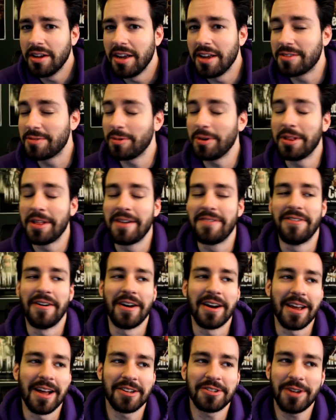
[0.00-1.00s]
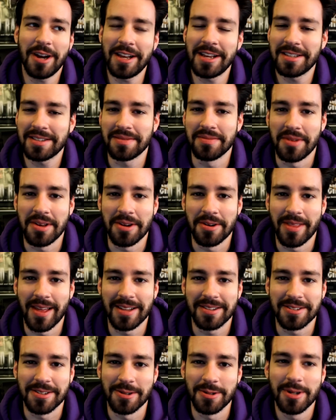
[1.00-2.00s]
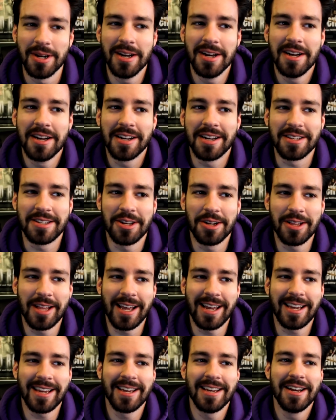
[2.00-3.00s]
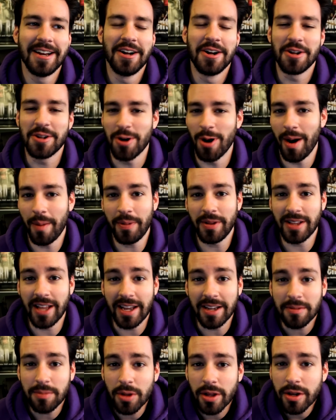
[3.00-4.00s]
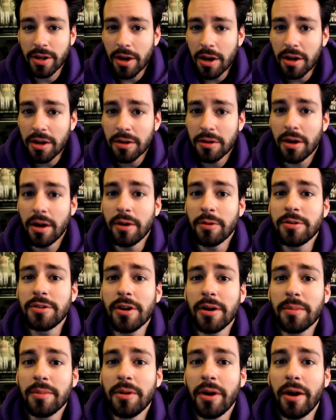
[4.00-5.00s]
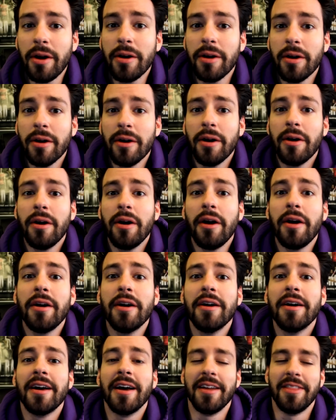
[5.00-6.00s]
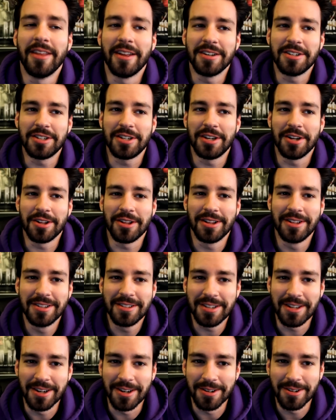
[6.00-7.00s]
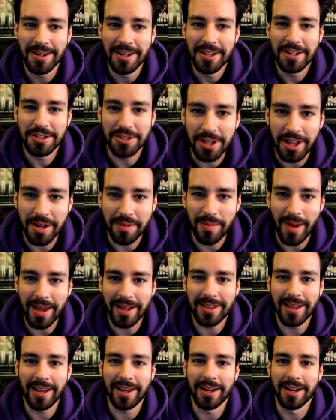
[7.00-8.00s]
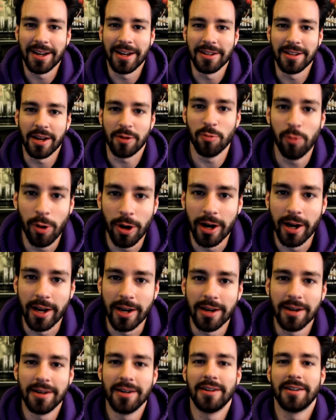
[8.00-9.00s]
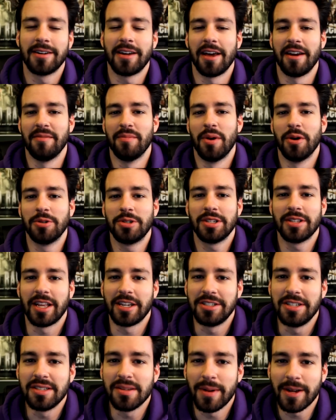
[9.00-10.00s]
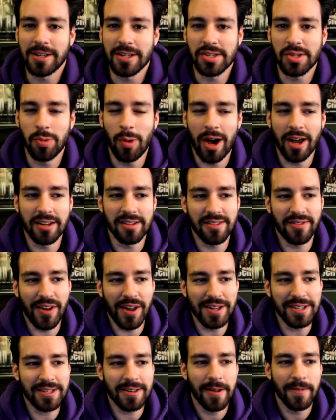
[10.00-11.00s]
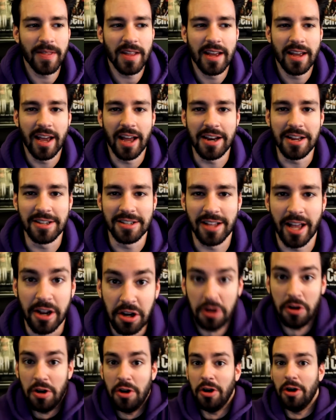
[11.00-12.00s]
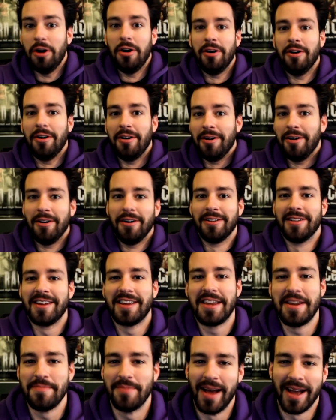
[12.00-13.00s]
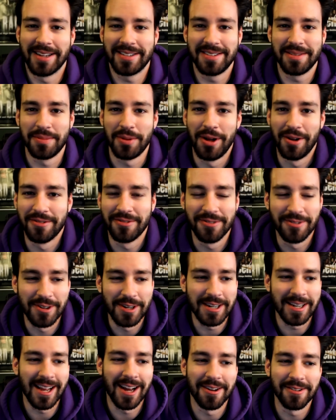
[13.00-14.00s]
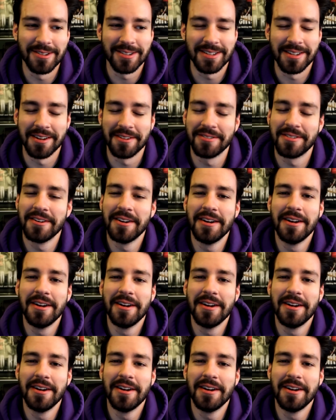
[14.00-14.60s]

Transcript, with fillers: It's really funny. I'll try to get some video of that too, because he'll like he'll go up and like be like, hey, hey, what's up, hey, hey, and then she'll, you know, she'll like make like a like what kind of motion, like she's about to swat his face, and he's like, oh, oh, oh. Like he backs the ball, freaked out and stuff.